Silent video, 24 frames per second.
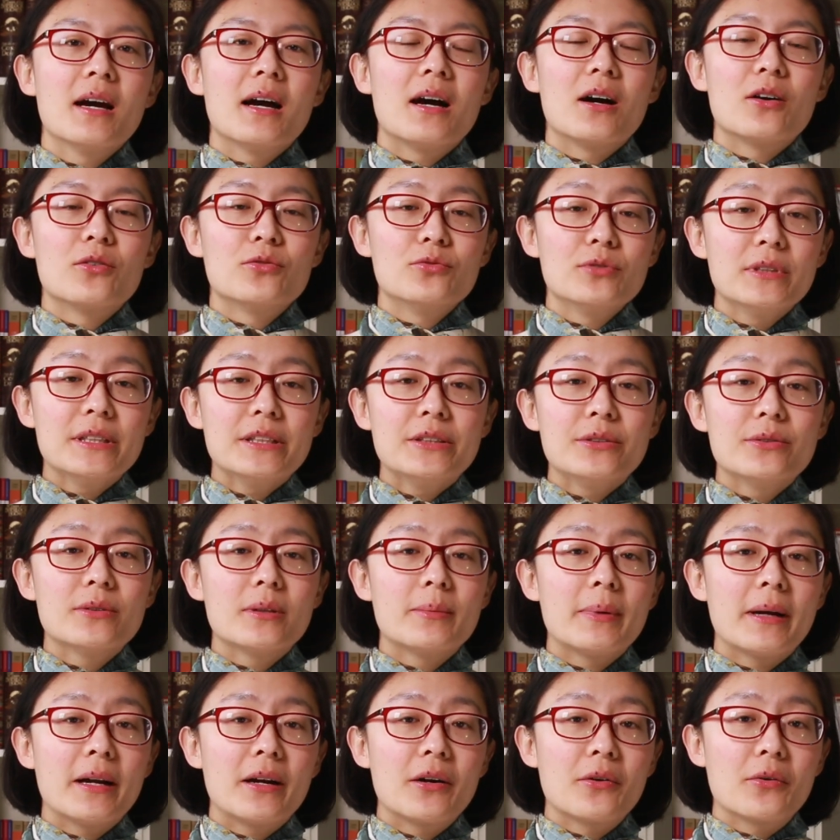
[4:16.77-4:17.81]
I'll read you a
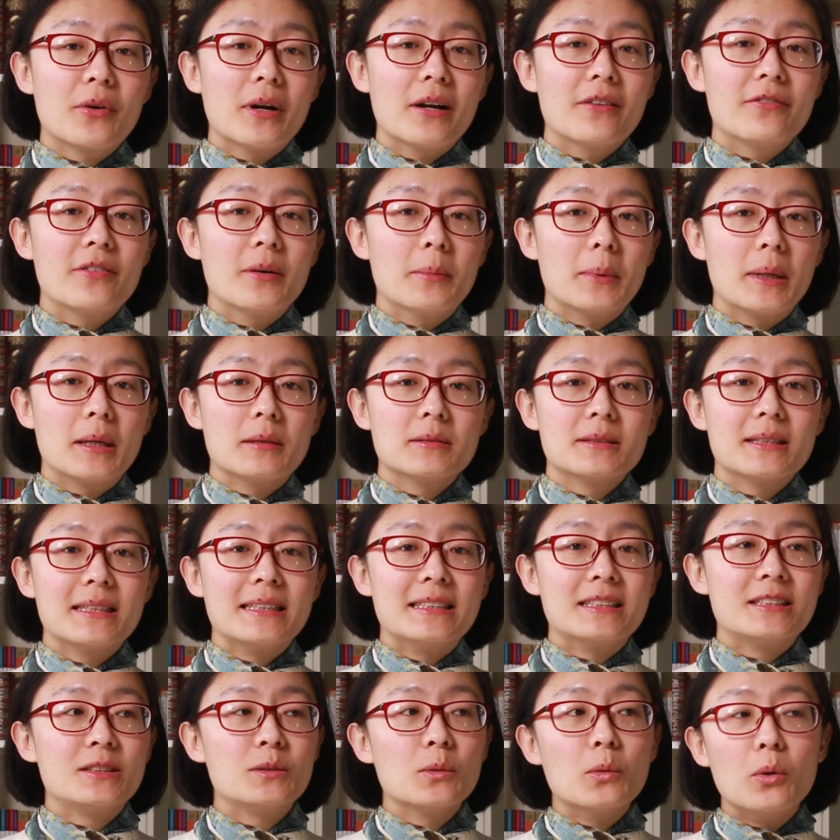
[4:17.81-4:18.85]
paragraph about a
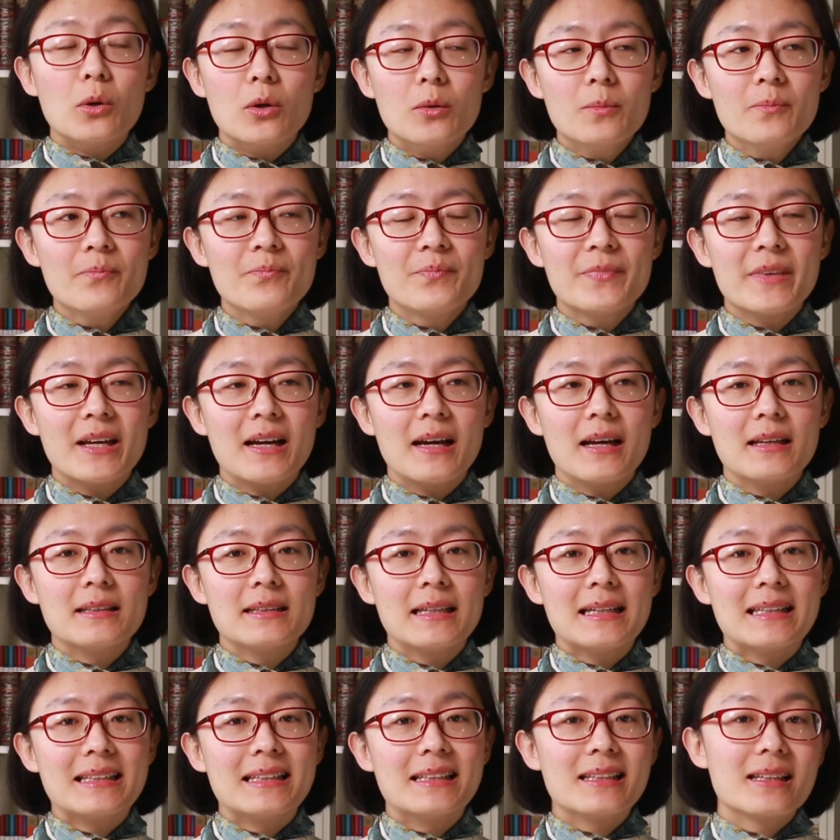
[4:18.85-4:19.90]
storm and
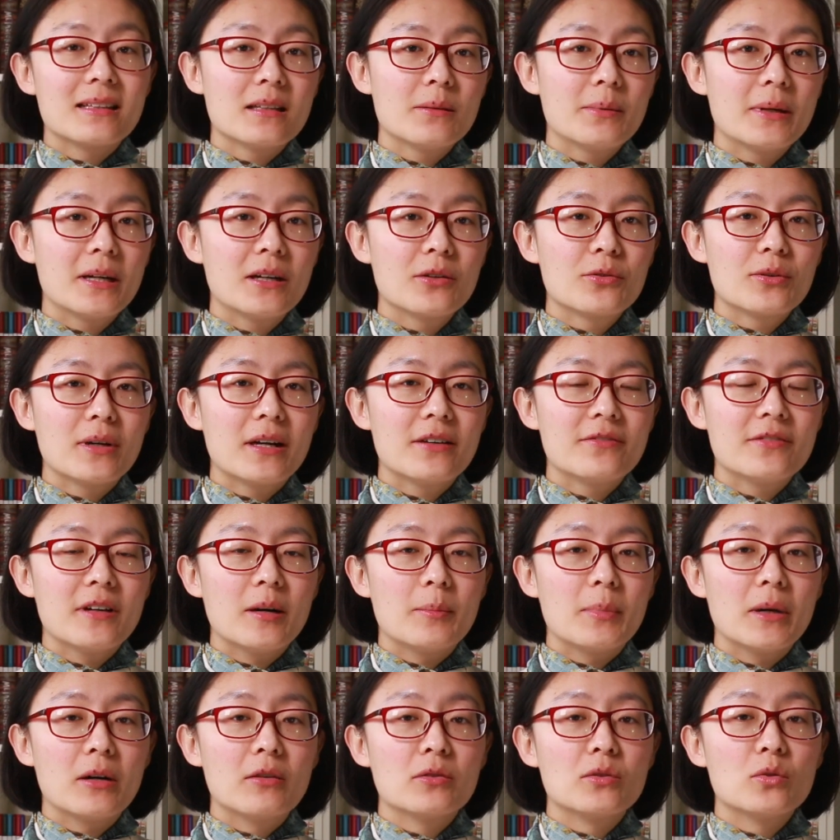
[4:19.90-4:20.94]
another paragraph
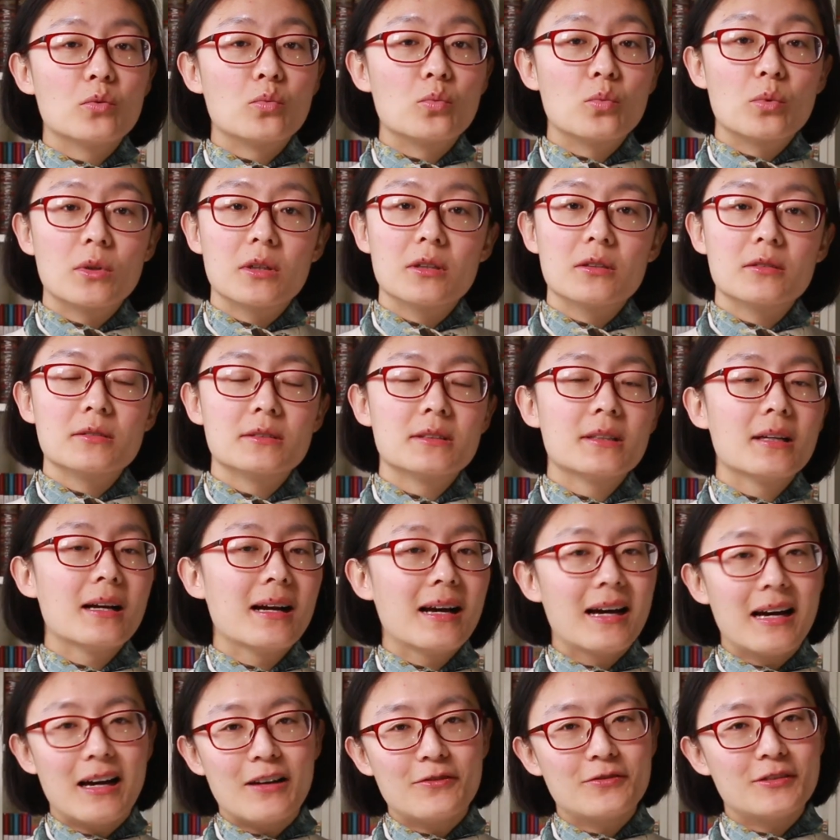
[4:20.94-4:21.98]
about the world
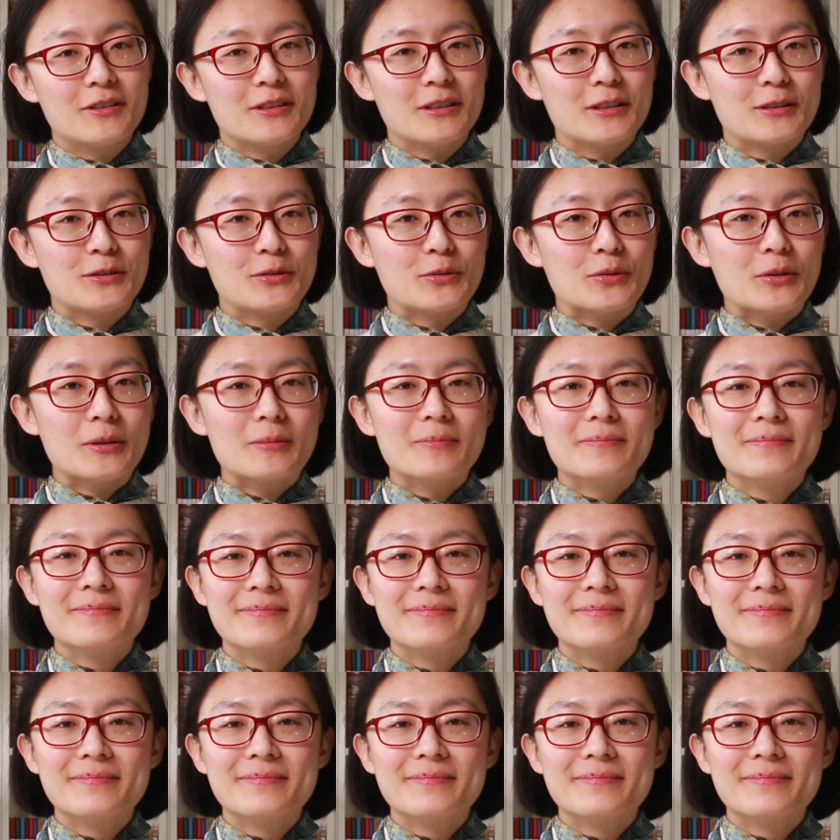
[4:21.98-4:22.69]
after the storm.